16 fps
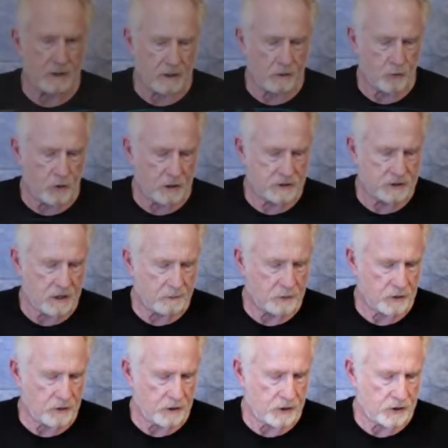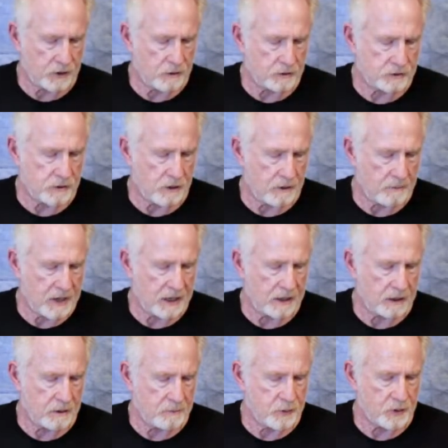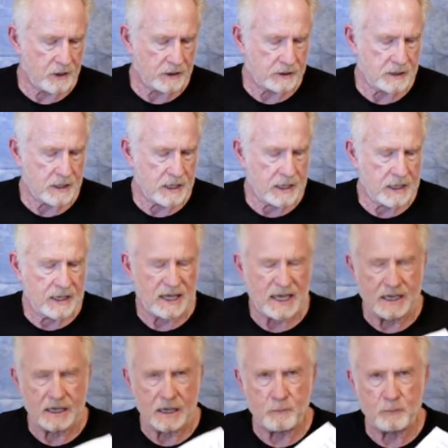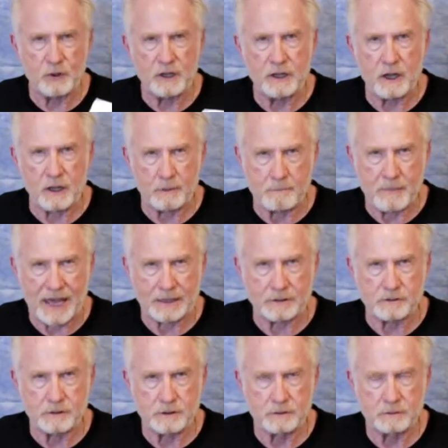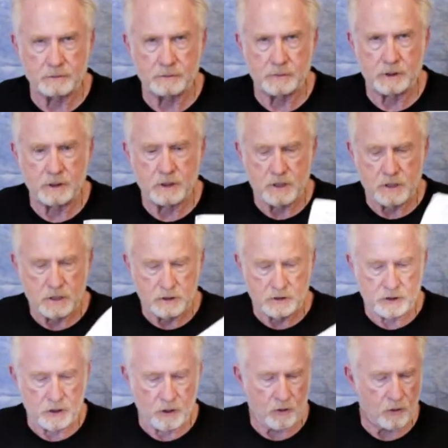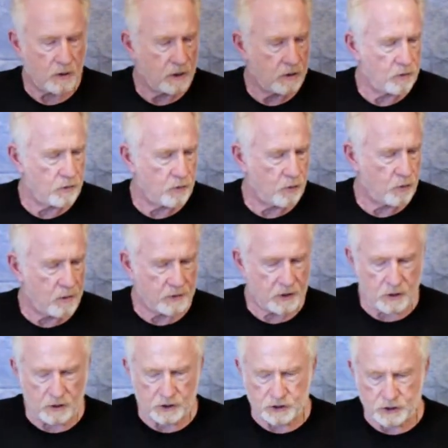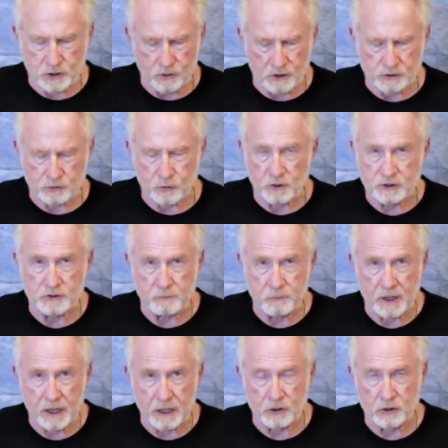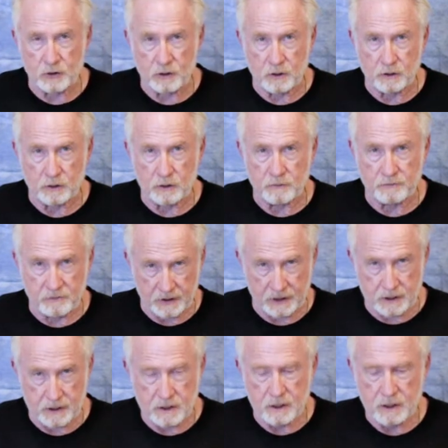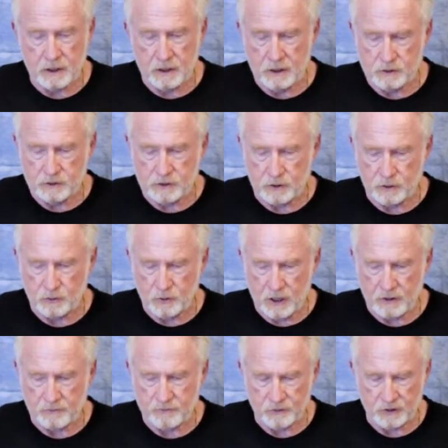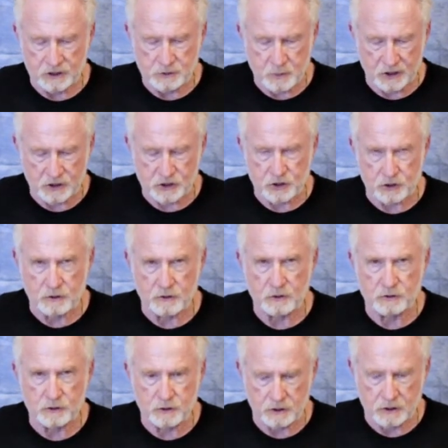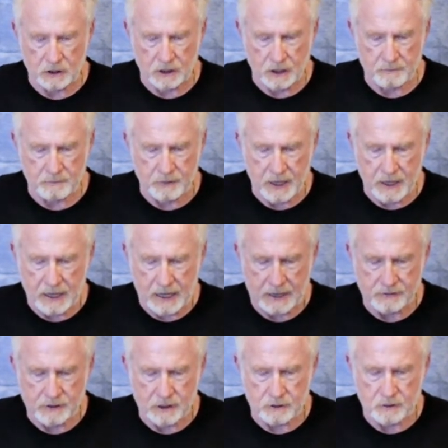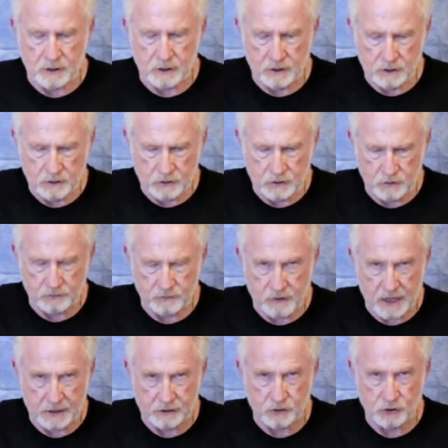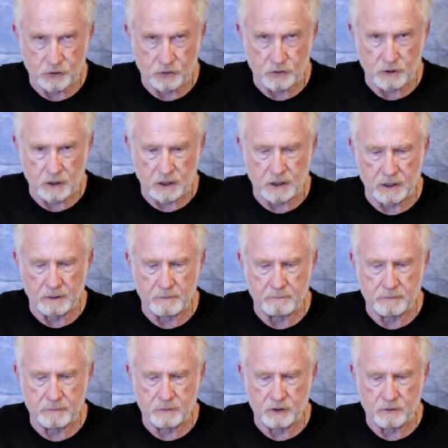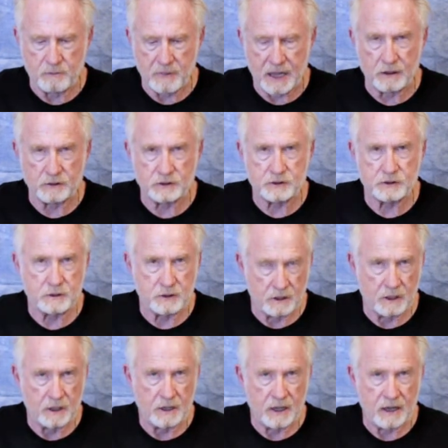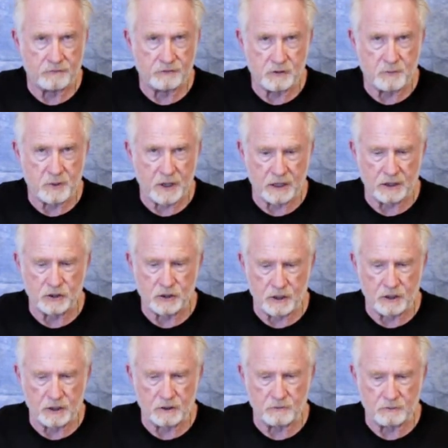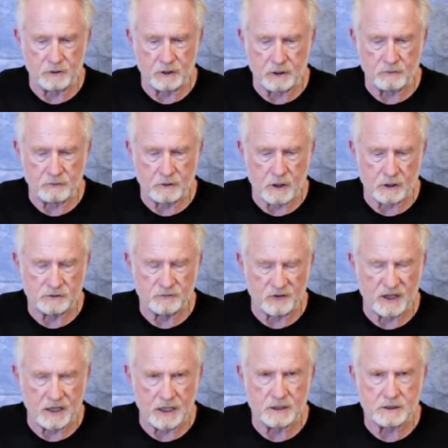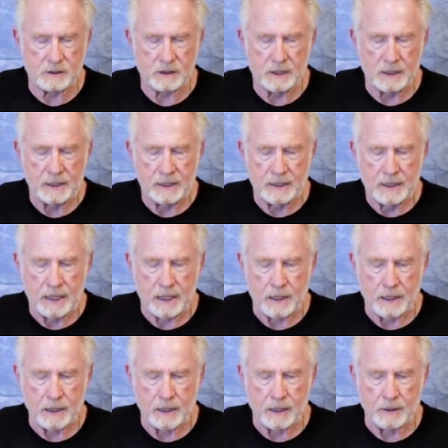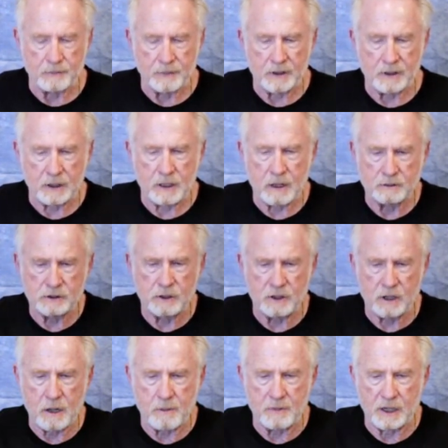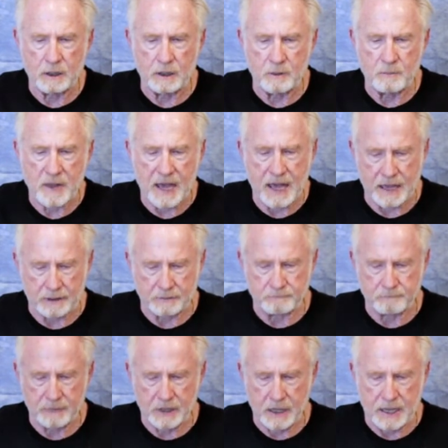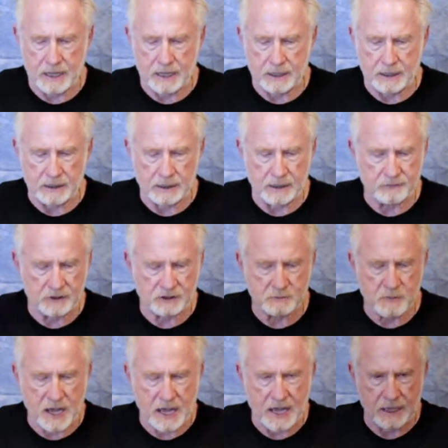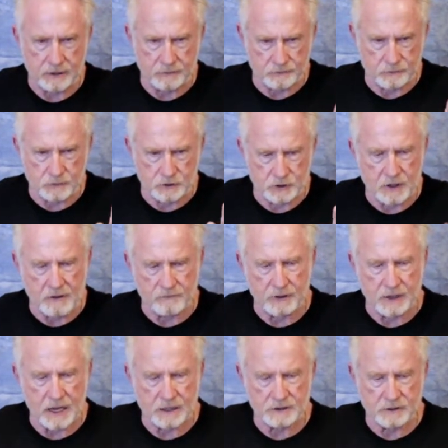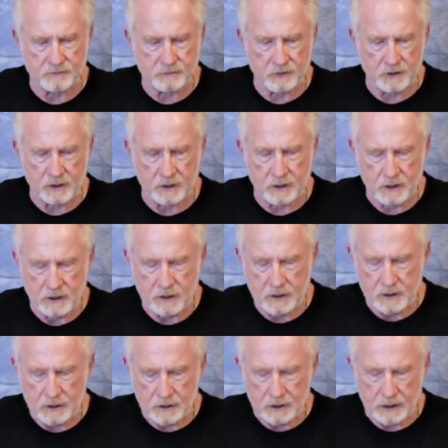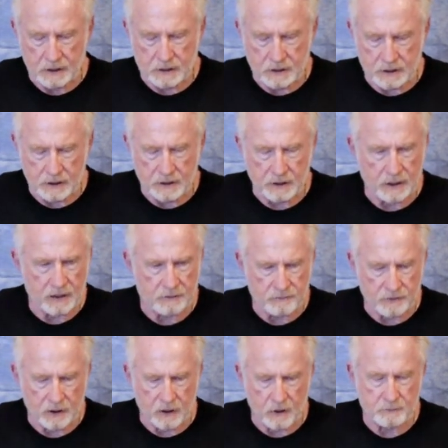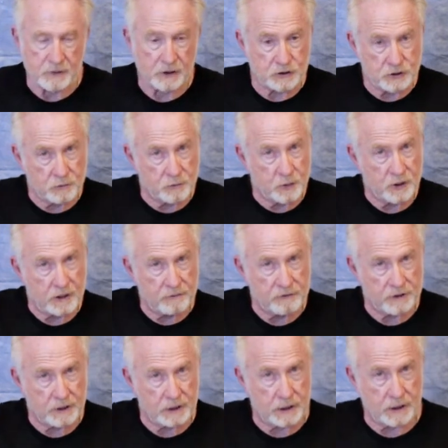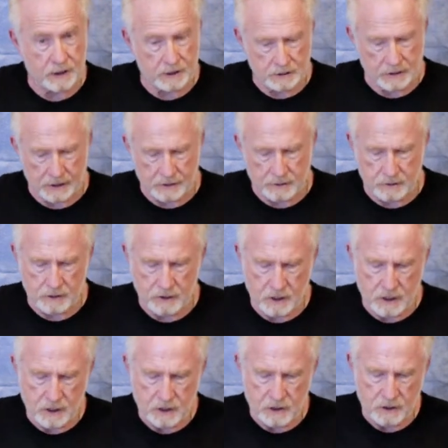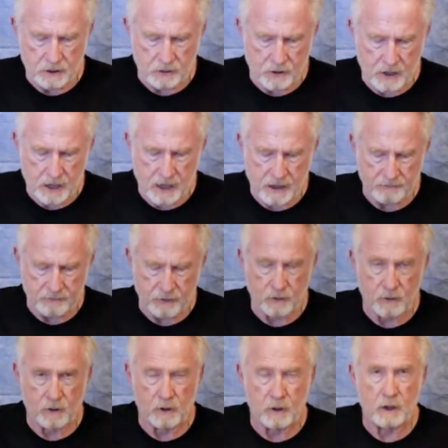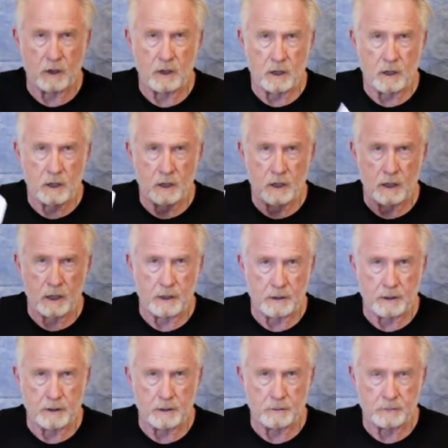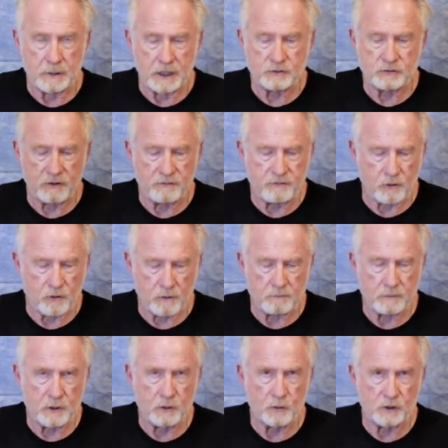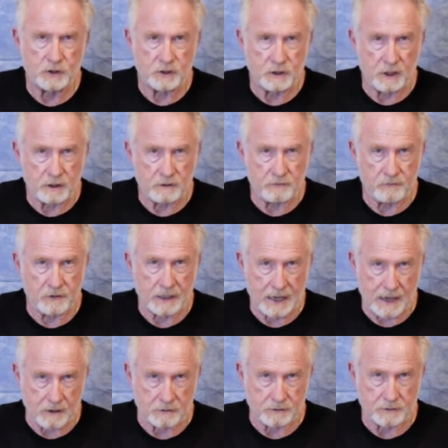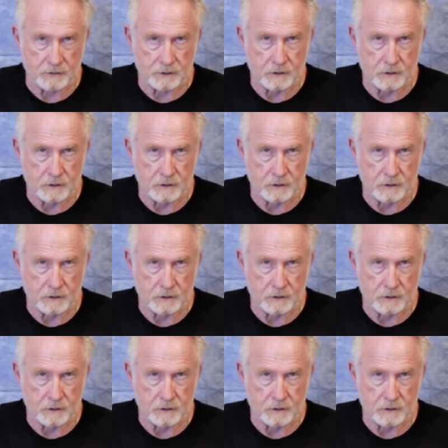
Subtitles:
workshop we're going to do. It's called Mounting a Print in a Pre-Cut Mat. So what we're going to do is once you've paid your fee for each picture to the club, and then you've got your mounts after you paid the cost for these, then it's going to come in a little bag. And in this bag, of course, you have an acid-free clear envelope that you'll put everything in later. You'll have your entry form, which you need to fill out.